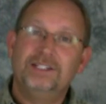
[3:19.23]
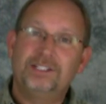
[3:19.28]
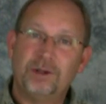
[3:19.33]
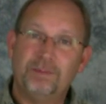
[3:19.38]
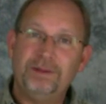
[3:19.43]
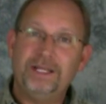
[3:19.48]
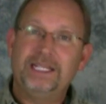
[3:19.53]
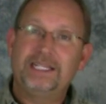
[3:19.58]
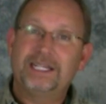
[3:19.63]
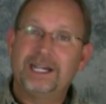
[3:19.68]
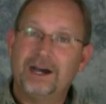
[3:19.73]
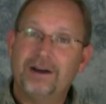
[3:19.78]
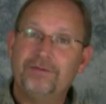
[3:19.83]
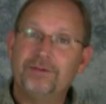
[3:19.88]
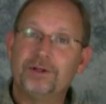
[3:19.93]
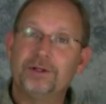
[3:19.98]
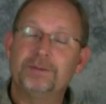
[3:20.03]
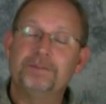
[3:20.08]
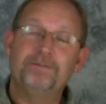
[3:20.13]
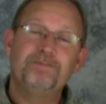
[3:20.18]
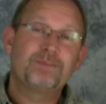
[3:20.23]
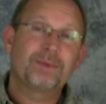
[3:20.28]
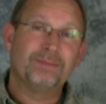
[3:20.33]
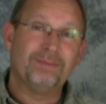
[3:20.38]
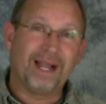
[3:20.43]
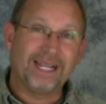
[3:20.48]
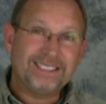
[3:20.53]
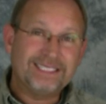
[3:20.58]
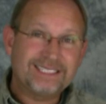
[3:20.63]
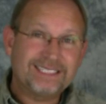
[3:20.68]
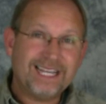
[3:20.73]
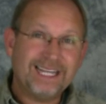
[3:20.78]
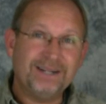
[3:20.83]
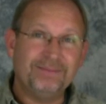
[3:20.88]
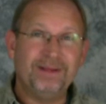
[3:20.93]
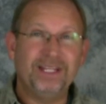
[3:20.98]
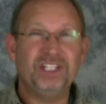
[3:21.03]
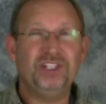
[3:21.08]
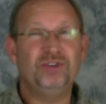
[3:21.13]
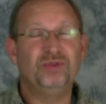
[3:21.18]
To be covered by
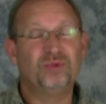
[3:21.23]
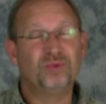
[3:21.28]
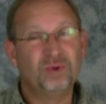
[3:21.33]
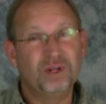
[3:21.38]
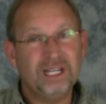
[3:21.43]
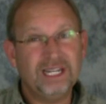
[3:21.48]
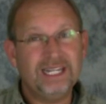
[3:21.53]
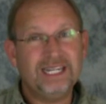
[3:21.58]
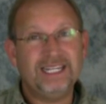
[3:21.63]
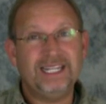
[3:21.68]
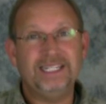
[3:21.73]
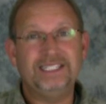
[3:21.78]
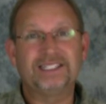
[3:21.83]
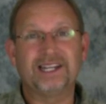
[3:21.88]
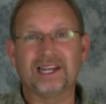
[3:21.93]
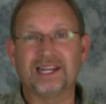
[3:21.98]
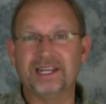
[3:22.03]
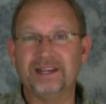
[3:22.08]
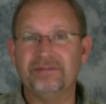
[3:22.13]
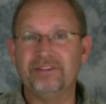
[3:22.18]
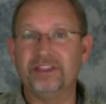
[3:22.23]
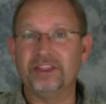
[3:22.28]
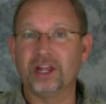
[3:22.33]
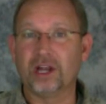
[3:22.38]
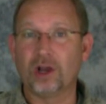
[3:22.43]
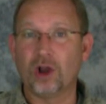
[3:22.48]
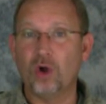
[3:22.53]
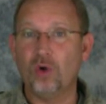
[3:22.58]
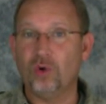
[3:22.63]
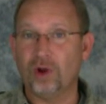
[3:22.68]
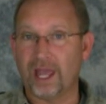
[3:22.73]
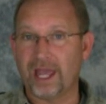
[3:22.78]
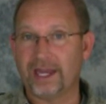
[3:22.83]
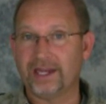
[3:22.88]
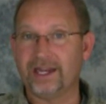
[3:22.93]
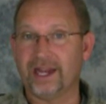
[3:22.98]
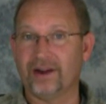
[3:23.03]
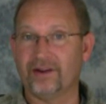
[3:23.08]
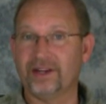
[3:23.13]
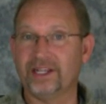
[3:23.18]
sediment, you really need to live in the
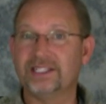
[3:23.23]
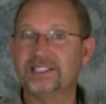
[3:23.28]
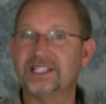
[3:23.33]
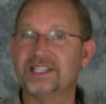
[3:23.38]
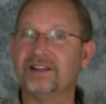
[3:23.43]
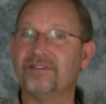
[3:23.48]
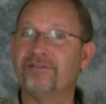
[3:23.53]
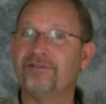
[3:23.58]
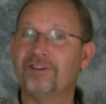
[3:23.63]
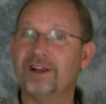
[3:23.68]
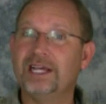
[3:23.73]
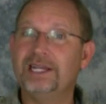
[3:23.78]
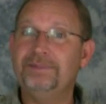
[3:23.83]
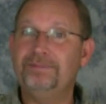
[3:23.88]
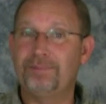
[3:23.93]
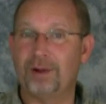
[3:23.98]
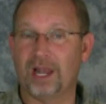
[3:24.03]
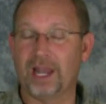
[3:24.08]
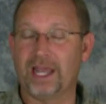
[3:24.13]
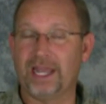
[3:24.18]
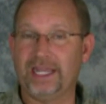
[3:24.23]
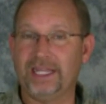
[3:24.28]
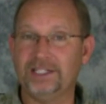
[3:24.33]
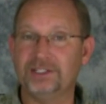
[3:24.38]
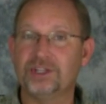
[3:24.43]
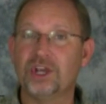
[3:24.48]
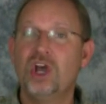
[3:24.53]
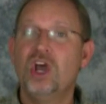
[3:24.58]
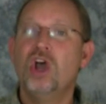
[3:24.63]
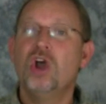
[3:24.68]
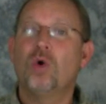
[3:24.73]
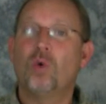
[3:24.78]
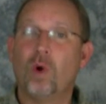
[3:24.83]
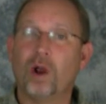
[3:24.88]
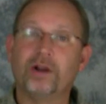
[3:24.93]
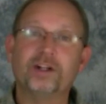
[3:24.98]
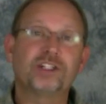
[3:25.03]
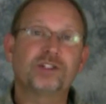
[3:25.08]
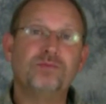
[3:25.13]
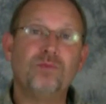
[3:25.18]
lowland areas, in the floodplains,
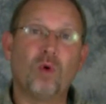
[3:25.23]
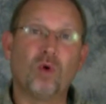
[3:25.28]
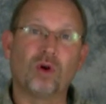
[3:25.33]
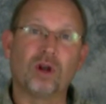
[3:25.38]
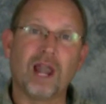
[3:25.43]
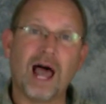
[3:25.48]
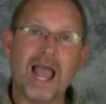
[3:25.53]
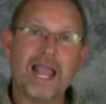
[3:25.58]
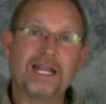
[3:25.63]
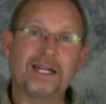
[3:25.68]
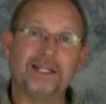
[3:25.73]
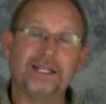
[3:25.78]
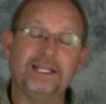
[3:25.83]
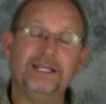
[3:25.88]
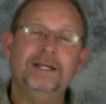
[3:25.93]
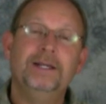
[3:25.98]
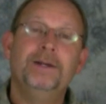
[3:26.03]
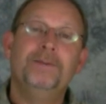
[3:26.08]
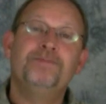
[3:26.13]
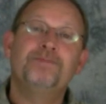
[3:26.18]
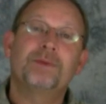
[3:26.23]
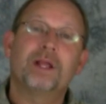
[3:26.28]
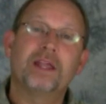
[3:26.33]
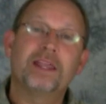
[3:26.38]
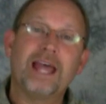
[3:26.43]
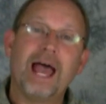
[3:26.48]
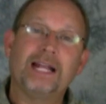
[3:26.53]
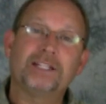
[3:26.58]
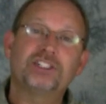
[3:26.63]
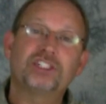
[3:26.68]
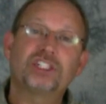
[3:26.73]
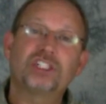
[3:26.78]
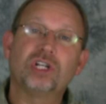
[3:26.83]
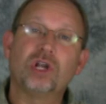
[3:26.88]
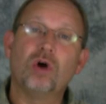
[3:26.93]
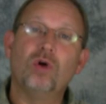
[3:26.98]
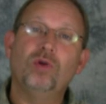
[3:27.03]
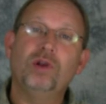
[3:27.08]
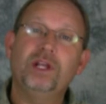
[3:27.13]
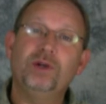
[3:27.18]
where it's more likely that
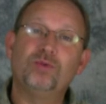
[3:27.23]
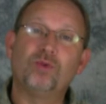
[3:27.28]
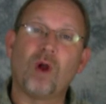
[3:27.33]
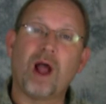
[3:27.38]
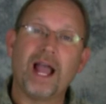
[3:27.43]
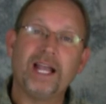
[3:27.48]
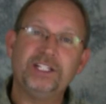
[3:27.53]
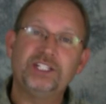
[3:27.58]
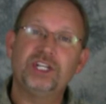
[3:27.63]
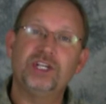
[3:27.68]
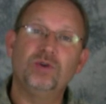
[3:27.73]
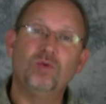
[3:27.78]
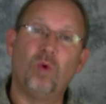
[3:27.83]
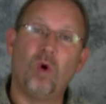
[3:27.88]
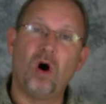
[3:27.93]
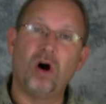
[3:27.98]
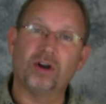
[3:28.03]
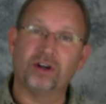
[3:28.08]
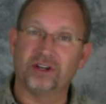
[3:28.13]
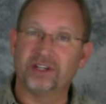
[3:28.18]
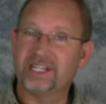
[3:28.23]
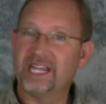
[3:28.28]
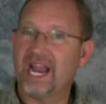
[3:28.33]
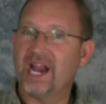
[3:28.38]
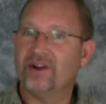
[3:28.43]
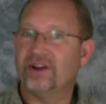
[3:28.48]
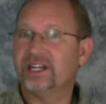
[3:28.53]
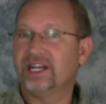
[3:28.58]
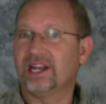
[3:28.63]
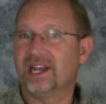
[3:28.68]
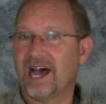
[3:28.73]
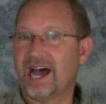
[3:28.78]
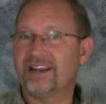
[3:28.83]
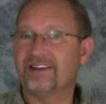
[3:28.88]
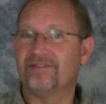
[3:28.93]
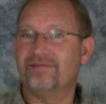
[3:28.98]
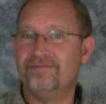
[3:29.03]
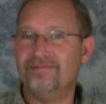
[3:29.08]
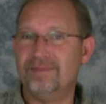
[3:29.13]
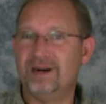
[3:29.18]
slowly rising water carrying a lot
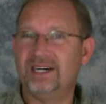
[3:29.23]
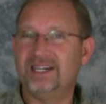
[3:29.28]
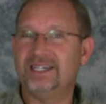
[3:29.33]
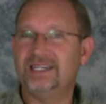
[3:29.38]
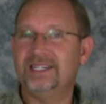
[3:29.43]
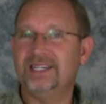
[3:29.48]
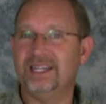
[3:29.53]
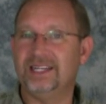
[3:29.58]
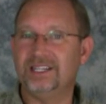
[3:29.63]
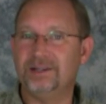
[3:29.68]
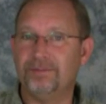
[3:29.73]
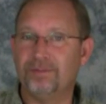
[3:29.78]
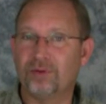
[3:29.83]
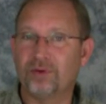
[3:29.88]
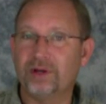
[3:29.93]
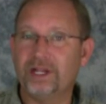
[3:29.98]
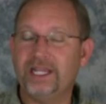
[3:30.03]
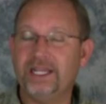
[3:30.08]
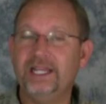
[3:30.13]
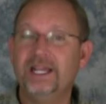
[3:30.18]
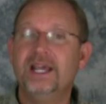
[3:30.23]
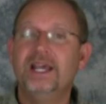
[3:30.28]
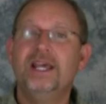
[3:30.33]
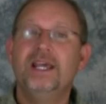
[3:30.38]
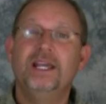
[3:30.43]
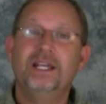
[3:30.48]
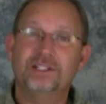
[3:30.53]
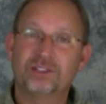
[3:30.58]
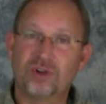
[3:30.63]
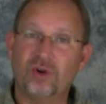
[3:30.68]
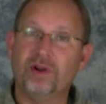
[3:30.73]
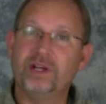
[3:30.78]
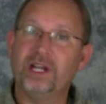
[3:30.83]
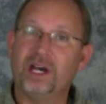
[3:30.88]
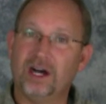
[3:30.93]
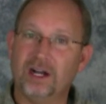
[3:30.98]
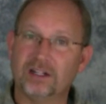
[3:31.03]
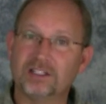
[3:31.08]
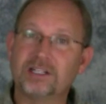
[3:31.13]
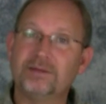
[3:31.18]
of mud and debris is going
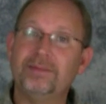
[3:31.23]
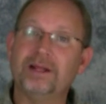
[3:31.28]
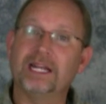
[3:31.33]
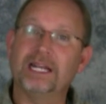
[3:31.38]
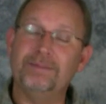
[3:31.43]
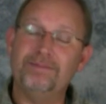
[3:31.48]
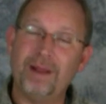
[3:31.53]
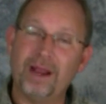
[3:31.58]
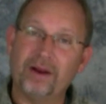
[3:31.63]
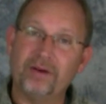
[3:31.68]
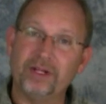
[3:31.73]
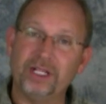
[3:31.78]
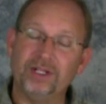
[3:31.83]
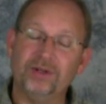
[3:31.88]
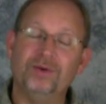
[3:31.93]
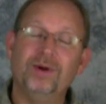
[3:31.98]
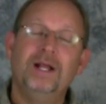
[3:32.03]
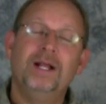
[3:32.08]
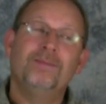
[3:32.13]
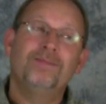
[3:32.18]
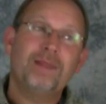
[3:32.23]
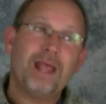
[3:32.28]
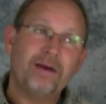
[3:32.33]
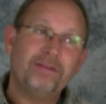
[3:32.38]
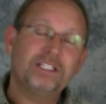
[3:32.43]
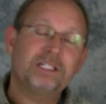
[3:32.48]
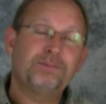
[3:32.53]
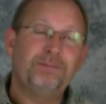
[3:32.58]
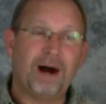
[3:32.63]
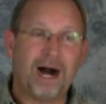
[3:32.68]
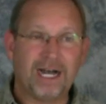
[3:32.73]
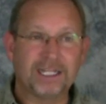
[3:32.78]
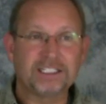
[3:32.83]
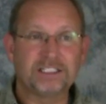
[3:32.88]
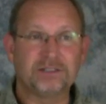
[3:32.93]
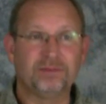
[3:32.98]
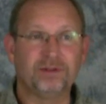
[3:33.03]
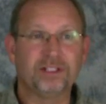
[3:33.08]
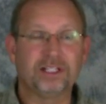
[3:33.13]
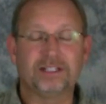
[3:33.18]
to ultimately bury you. Now, it's
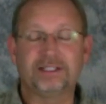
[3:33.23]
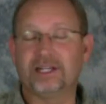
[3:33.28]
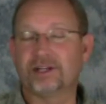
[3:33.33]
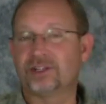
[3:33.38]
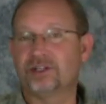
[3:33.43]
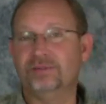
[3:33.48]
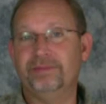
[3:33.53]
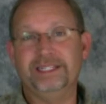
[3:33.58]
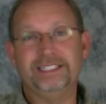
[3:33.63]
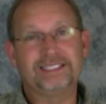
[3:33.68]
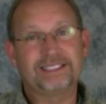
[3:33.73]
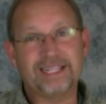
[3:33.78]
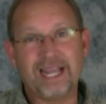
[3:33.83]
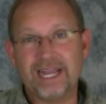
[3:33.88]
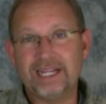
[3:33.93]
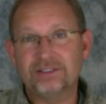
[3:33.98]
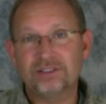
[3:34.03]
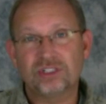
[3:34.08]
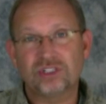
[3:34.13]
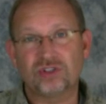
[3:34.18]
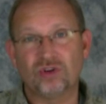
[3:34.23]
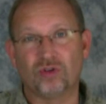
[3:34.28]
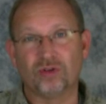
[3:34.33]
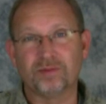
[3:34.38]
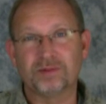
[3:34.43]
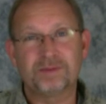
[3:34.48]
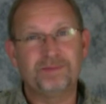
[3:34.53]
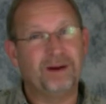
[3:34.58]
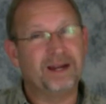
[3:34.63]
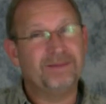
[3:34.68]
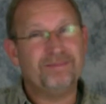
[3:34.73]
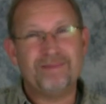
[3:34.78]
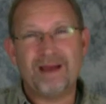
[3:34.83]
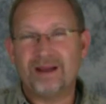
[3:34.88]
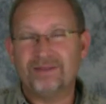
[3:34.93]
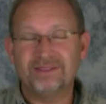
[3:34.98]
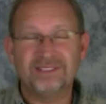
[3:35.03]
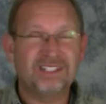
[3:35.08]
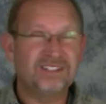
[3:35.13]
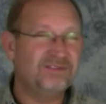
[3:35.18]
possible that there could be sandstorms, but
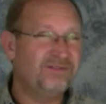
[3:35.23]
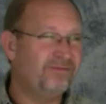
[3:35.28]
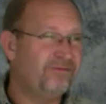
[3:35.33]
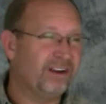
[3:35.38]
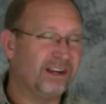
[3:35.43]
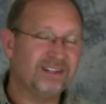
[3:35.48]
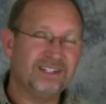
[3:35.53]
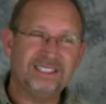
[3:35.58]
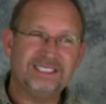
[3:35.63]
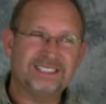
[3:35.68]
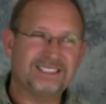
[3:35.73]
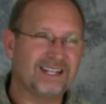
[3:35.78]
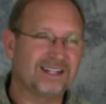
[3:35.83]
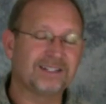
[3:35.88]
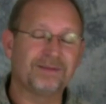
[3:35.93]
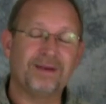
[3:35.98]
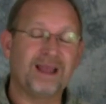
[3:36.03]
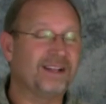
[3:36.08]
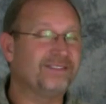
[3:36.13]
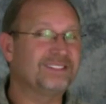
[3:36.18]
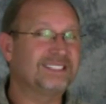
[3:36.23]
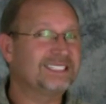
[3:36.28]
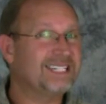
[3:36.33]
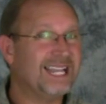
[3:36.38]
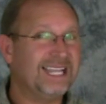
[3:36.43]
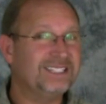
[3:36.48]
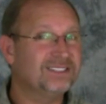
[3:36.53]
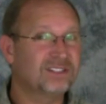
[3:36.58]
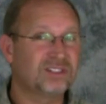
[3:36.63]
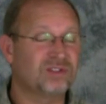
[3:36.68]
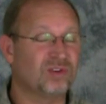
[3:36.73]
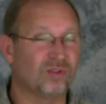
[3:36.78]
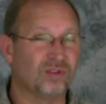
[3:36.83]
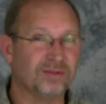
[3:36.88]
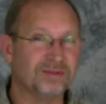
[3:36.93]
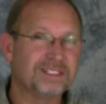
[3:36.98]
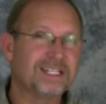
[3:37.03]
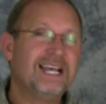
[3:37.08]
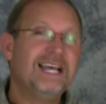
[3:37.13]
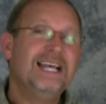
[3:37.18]
mountains very seldom have
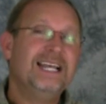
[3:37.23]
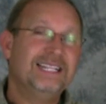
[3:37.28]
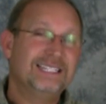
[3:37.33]
sandstorms.